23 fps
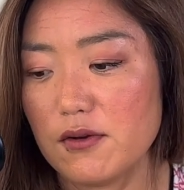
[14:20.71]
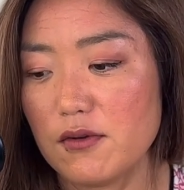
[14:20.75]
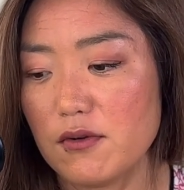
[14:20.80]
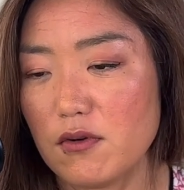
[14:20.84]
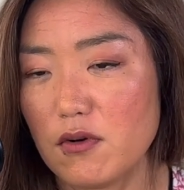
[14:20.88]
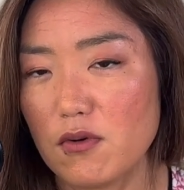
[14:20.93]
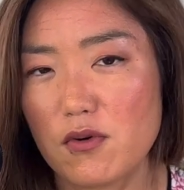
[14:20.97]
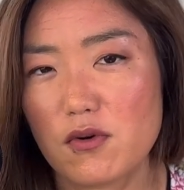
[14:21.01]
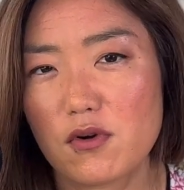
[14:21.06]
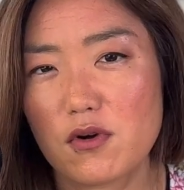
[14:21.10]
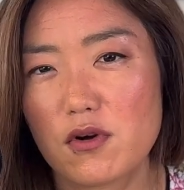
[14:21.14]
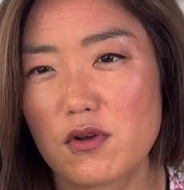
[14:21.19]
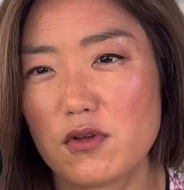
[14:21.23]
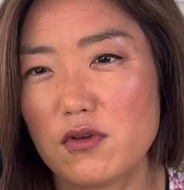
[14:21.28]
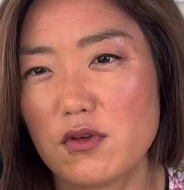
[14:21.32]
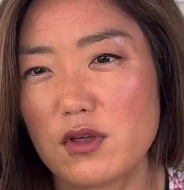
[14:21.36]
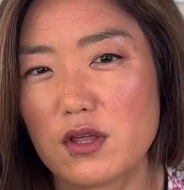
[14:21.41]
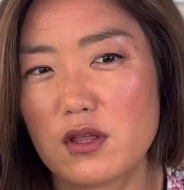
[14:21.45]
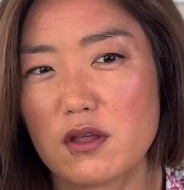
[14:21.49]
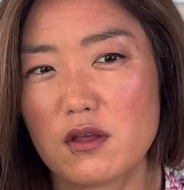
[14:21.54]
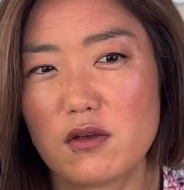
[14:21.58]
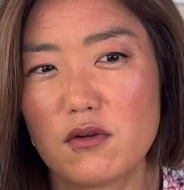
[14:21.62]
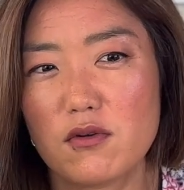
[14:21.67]
or you
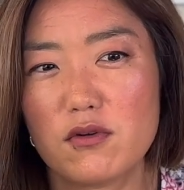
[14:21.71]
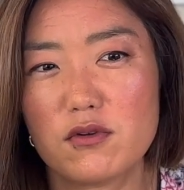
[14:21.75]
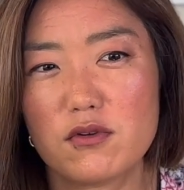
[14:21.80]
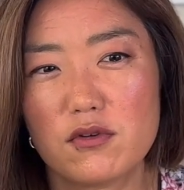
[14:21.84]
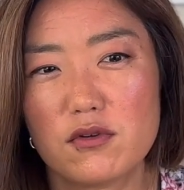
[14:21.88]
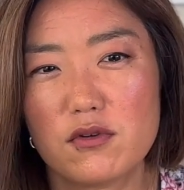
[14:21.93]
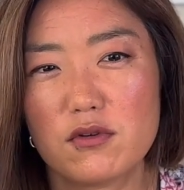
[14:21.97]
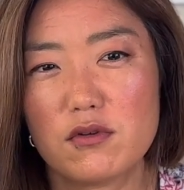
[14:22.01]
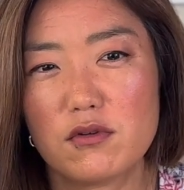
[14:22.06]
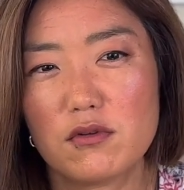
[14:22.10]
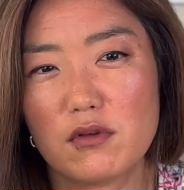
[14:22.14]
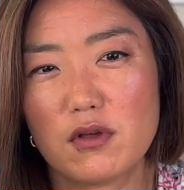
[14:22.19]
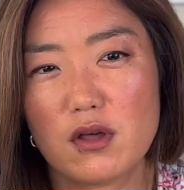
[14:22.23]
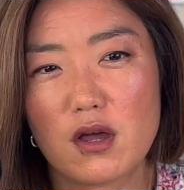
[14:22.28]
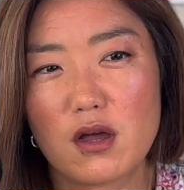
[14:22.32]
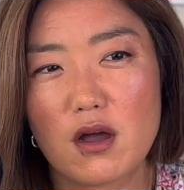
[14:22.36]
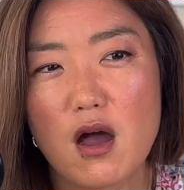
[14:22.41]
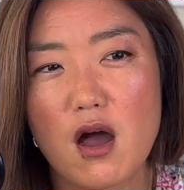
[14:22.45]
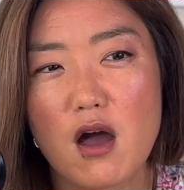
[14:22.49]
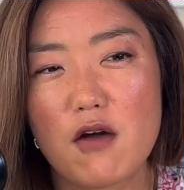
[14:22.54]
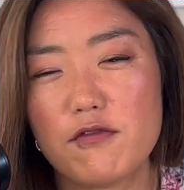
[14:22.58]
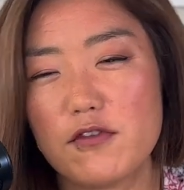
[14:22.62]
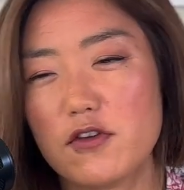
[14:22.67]
can go to a
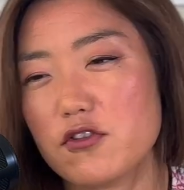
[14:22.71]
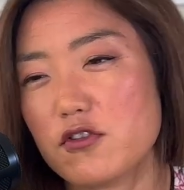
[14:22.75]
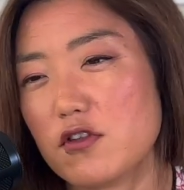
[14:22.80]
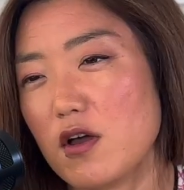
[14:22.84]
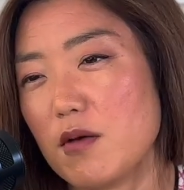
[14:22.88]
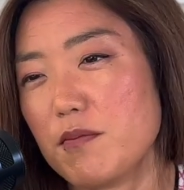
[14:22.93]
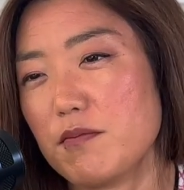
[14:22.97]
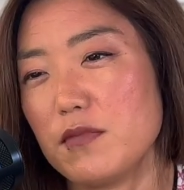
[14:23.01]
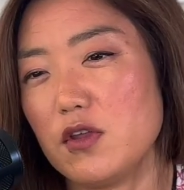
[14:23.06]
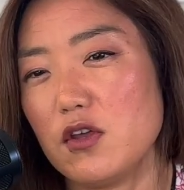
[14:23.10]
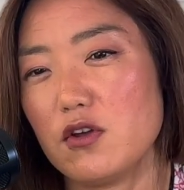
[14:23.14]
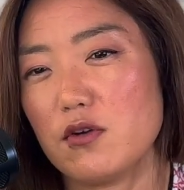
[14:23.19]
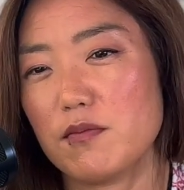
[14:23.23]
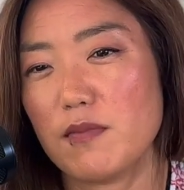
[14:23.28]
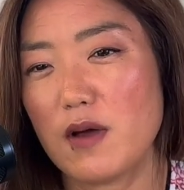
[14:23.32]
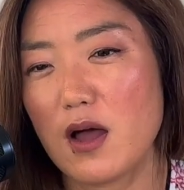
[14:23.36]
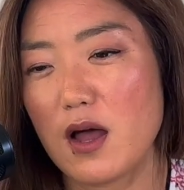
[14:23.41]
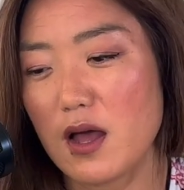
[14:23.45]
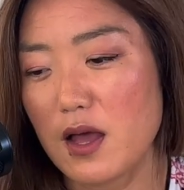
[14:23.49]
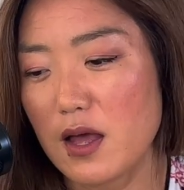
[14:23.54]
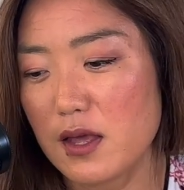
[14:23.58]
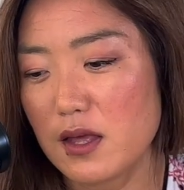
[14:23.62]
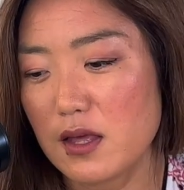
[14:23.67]
coffee shop
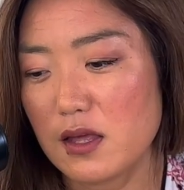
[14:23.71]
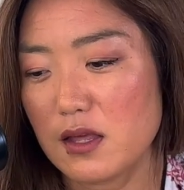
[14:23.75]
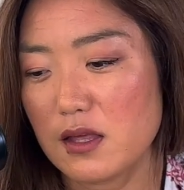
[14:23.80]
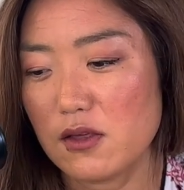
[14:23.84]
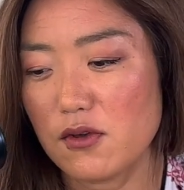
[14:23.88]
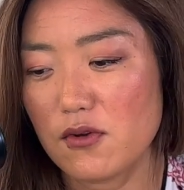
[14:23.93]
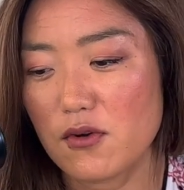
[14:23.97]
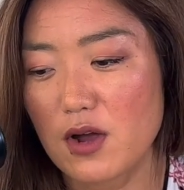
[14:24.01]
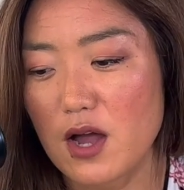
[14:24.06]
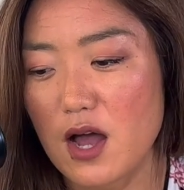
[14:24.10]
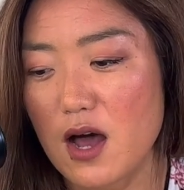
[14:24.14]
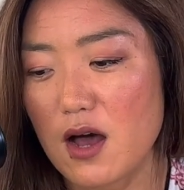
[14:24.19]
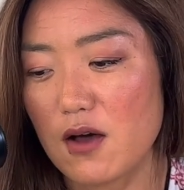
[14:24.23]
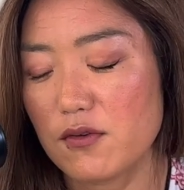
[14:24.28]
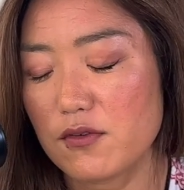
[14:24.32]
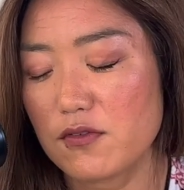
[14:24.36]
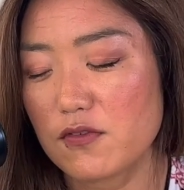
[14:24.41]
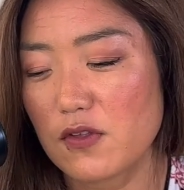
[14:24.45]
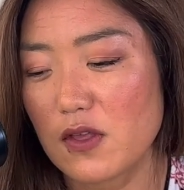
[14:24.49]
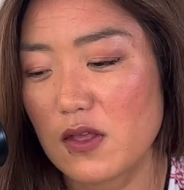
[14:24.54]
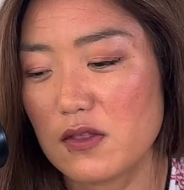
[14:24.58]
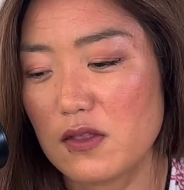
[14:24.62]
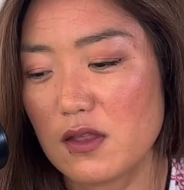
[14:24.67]
nearby your house,
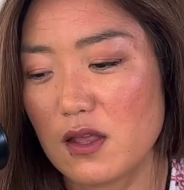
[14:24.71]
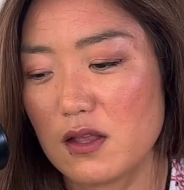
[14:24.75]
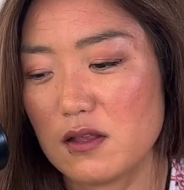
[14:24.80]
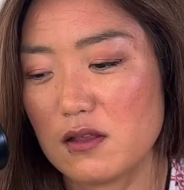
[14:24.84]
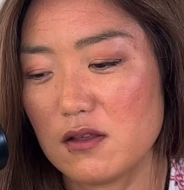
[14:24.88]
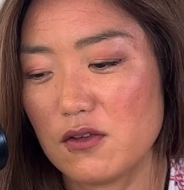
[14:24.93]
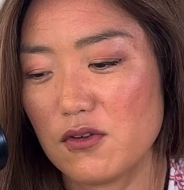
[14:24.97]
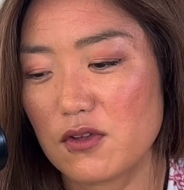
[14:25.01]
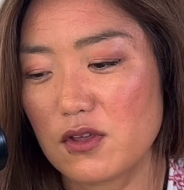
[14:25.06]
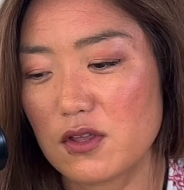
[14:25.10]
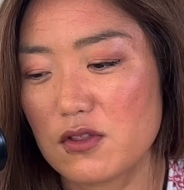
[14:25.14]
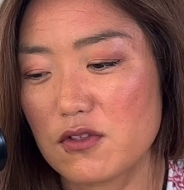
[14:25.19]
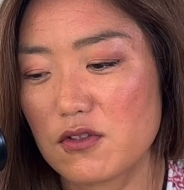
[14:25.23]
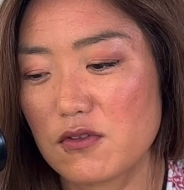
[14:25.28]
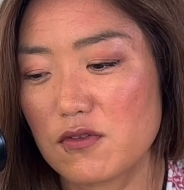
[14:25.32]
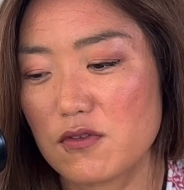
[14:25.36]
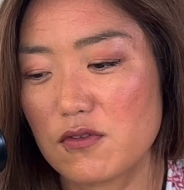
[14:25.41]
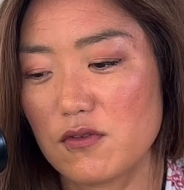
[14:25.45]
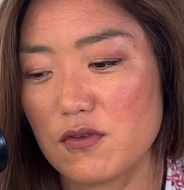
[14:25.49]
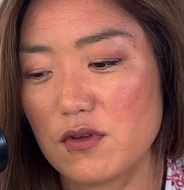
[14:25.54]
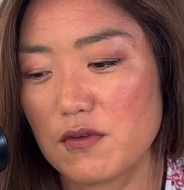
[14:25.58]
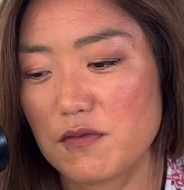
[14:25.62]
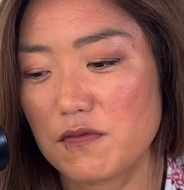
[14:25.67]
and then you can just
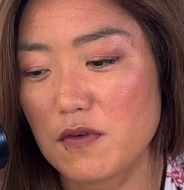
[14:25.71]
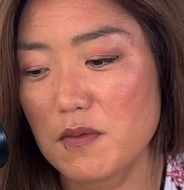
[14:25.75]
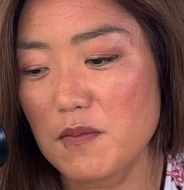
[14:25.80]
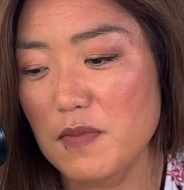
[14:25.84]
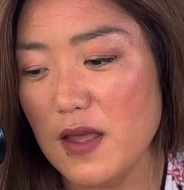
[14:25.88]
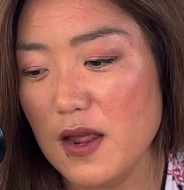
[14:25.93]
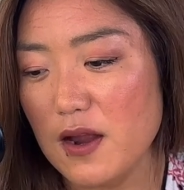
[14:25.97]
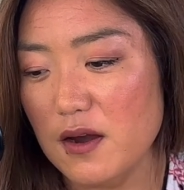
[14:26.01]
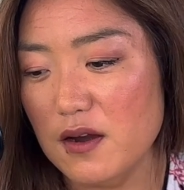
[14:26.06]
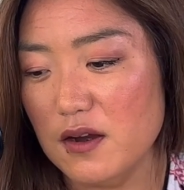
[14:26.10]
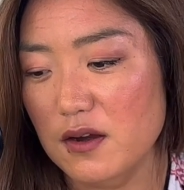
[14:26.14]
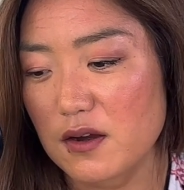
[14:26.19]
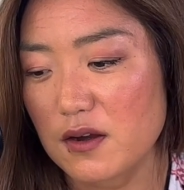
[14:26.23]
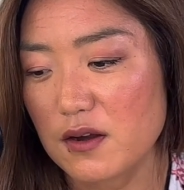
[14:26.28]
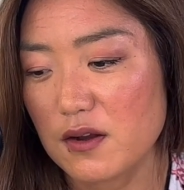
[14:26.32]
do it from there.